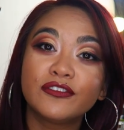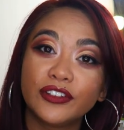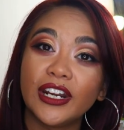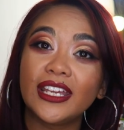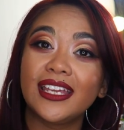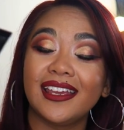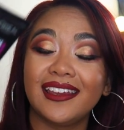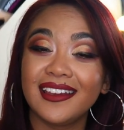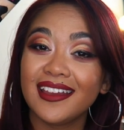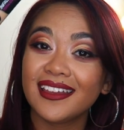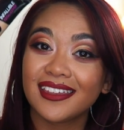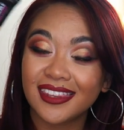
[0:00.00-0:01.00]

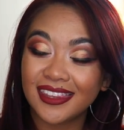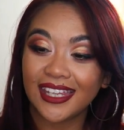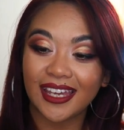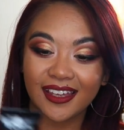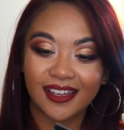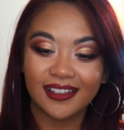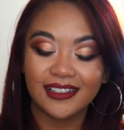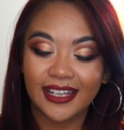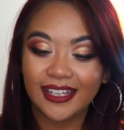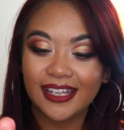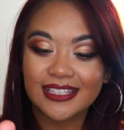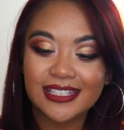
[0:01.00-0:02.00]
freaking thick.
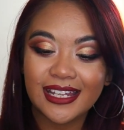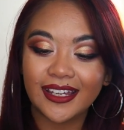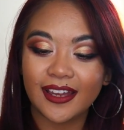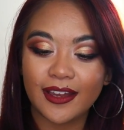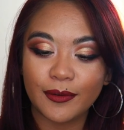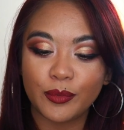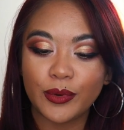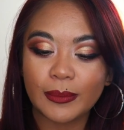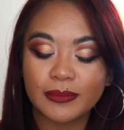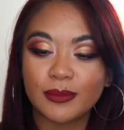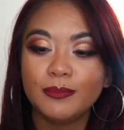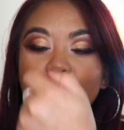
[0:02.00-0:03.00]
Like it's like a
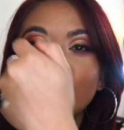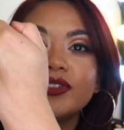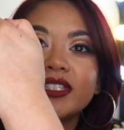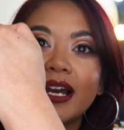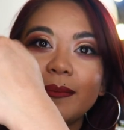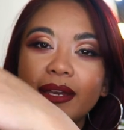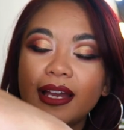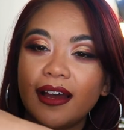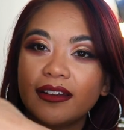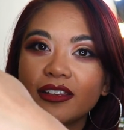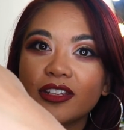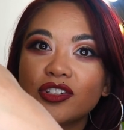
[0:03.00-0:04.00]
whipped mousse coming
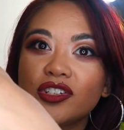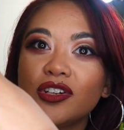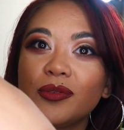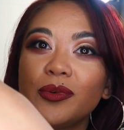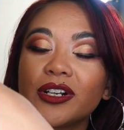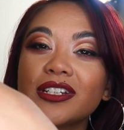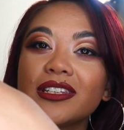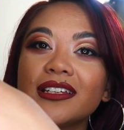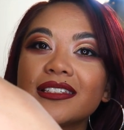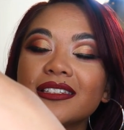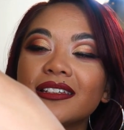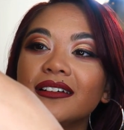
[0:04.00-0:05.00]
out of the tube. Watch
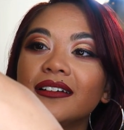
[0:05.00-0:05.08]
this.